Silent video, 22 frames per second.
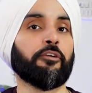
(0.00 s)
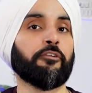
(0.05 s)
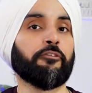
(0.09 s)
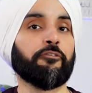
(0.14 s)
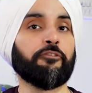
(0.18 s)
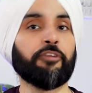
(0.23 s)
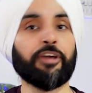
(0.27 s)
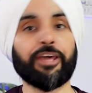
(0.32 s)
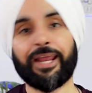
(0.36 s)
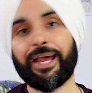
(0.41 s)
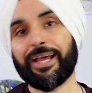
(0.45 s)

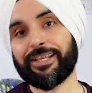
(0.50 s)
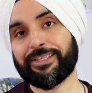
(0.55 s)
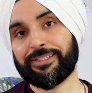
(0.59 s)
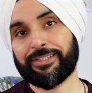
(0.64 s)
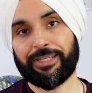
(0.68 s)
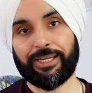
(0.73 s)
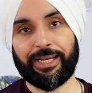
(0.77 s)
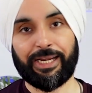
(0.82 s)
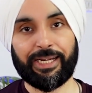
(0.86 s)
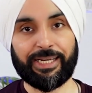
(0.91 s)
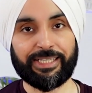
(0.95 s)

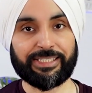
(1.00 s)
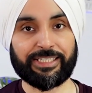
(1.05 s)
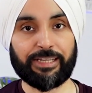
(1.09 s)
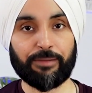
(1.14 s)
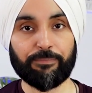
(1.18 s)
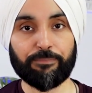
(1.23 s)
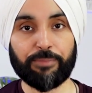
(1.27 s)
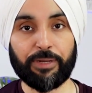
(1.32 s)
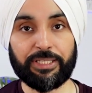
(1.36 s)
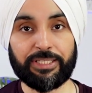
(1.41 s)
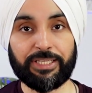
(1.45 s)
Whereas it is
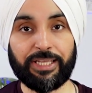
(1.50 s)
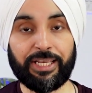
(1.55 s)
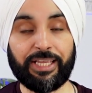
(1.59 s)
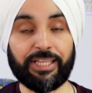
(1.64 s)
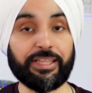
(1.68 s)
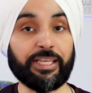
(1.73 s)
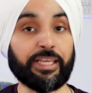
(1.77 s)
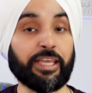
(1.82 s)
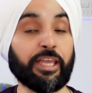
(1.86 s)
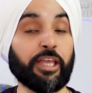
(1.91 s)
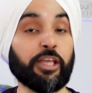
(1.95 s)
compulsory
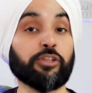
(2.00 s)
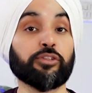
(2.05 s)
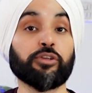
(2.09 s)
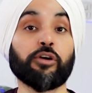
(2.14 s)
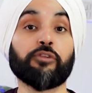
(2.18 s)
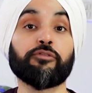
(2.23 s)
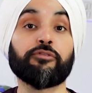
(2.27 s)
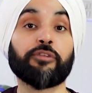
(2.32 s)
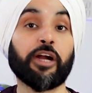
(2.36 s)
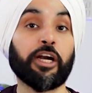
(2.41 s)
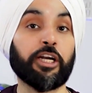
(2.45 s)
in the case
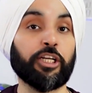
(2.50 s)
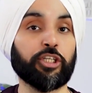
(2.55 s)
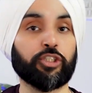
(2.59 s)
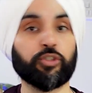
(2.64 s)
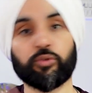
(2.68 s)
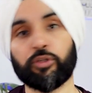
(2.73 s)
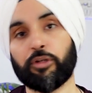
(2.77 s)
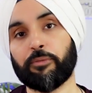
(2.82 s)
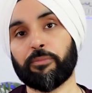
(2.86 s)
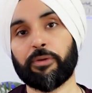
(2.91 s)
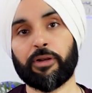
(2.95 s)
of Nadi
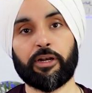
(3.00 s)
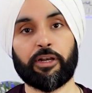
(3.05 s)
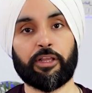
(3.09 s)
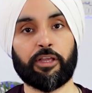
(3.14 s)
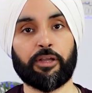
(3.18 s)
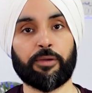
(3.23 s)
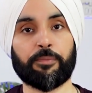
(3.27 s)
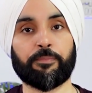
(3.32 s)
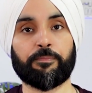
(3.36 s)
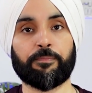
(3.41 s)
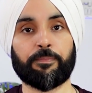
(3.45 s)
Shodhana
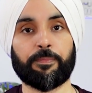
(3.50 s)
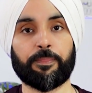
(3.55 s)
Pranayama.